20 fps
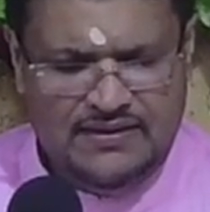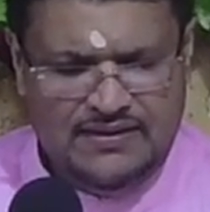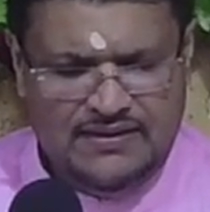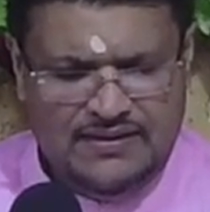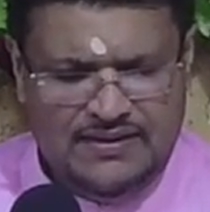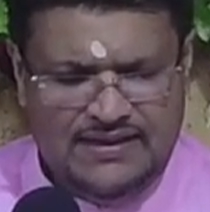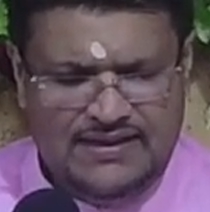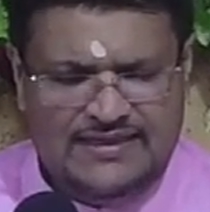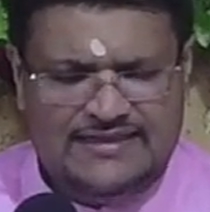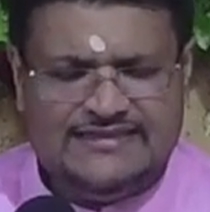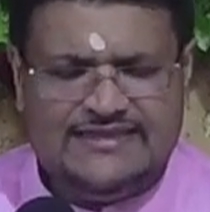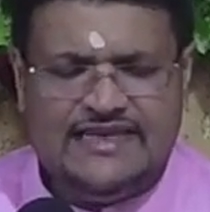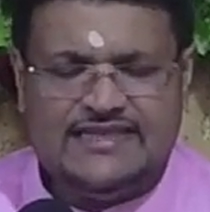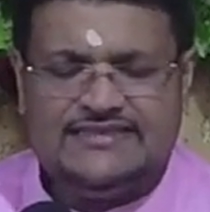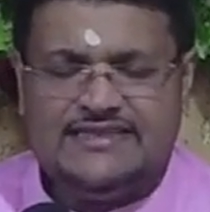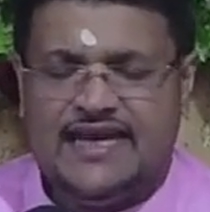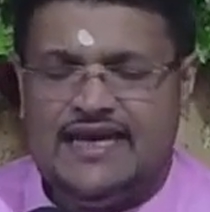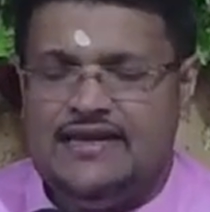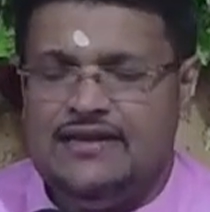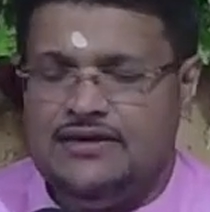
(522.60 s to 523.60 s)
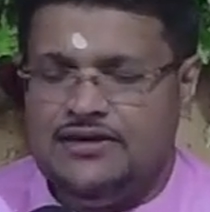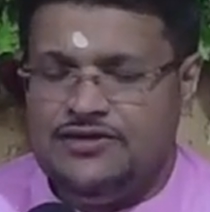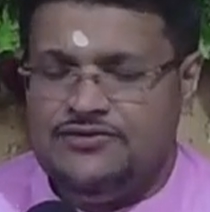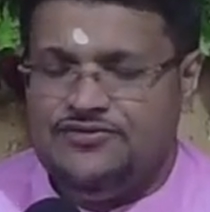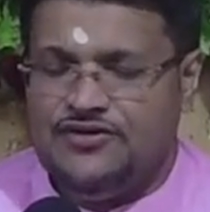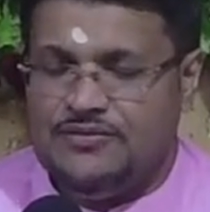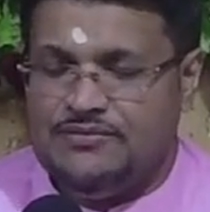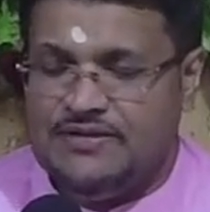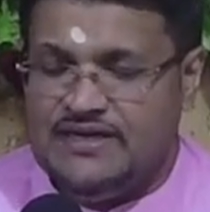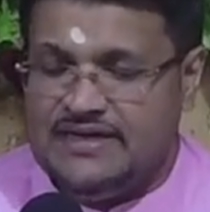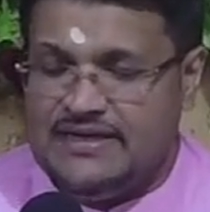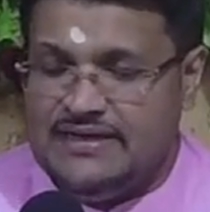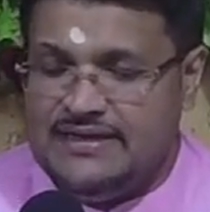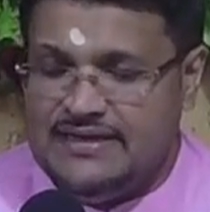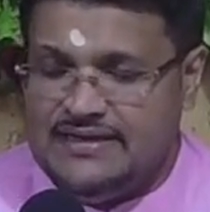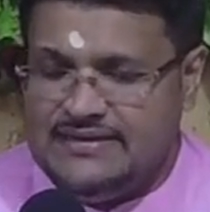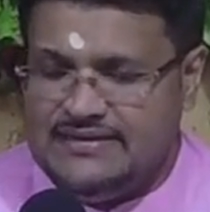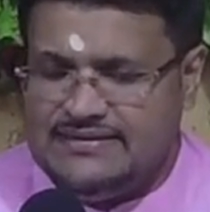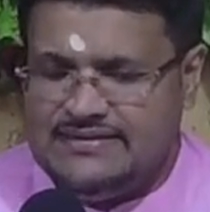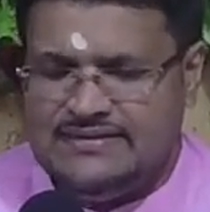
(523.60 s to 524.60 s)
He says, I learned from the
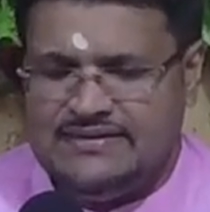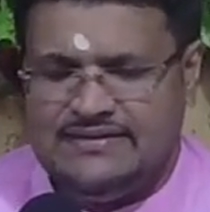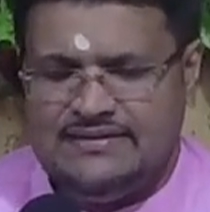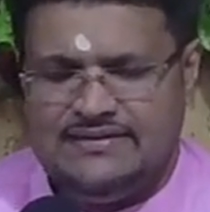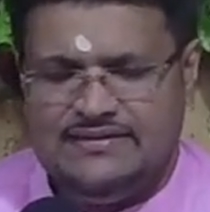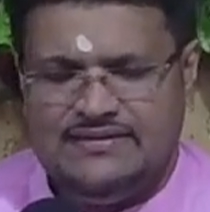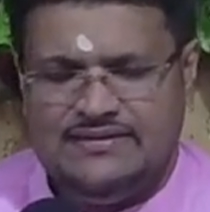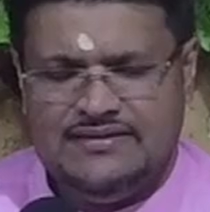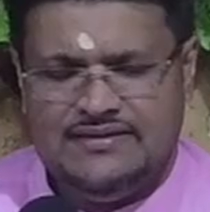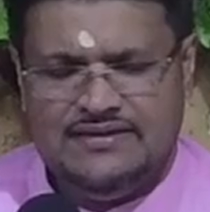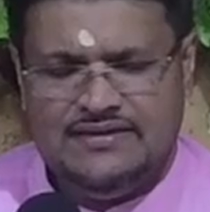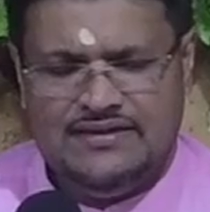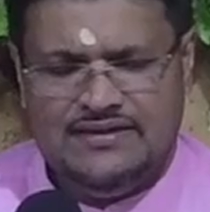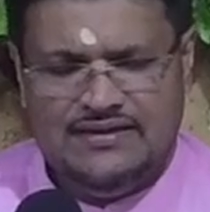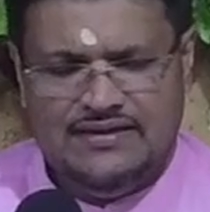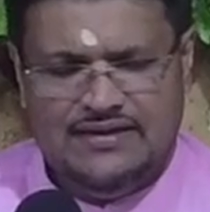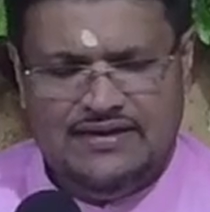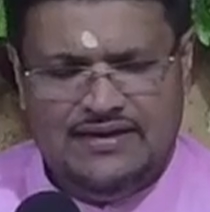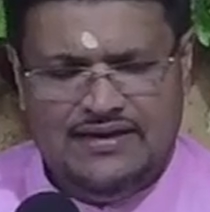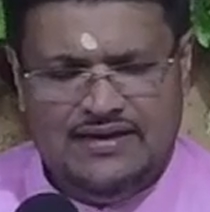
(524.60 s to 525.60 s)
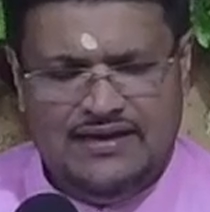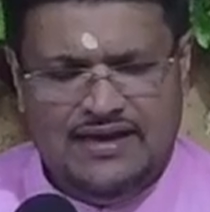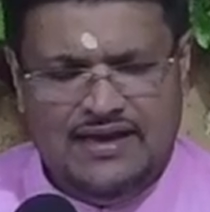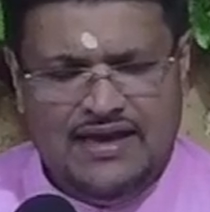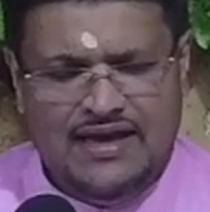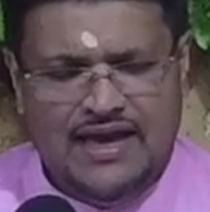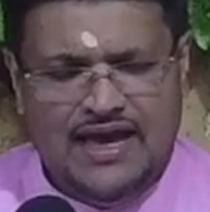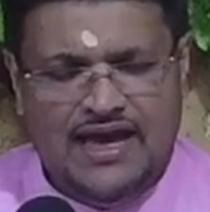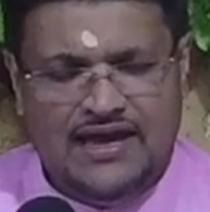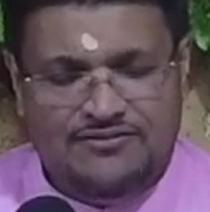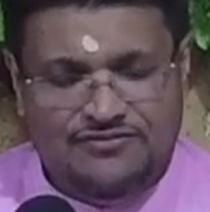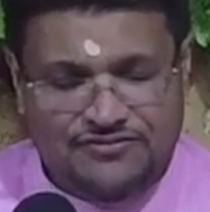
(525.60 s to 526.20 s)
earth, and